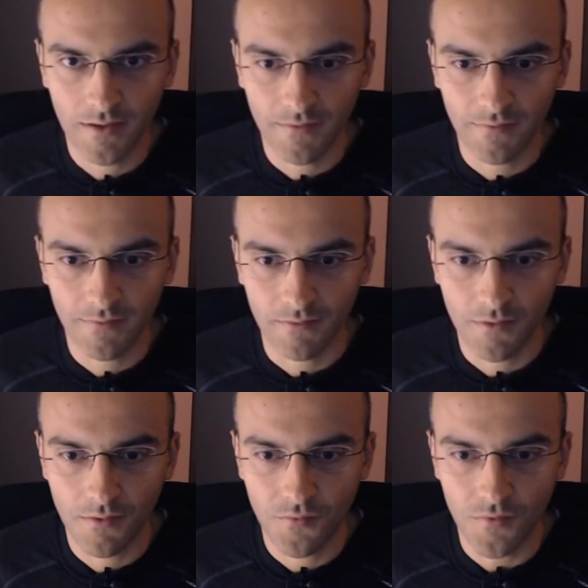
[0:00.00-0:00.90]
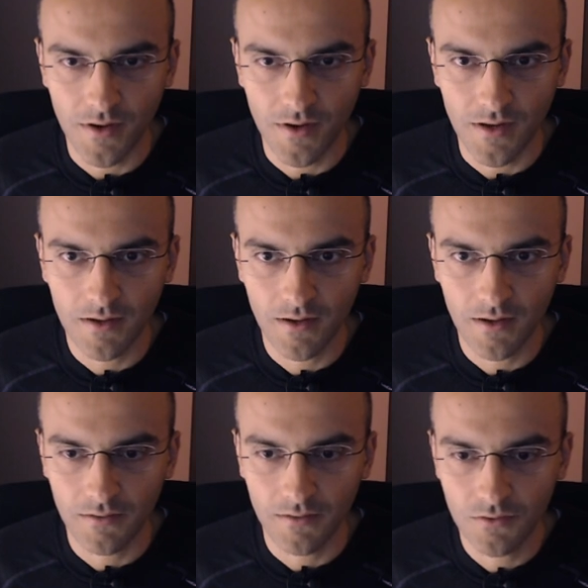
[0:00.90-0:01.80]
then the 3,
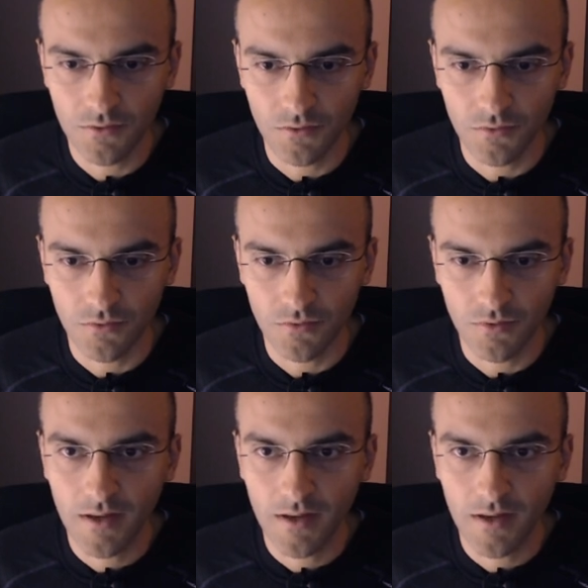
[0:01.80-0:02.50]
and the 2,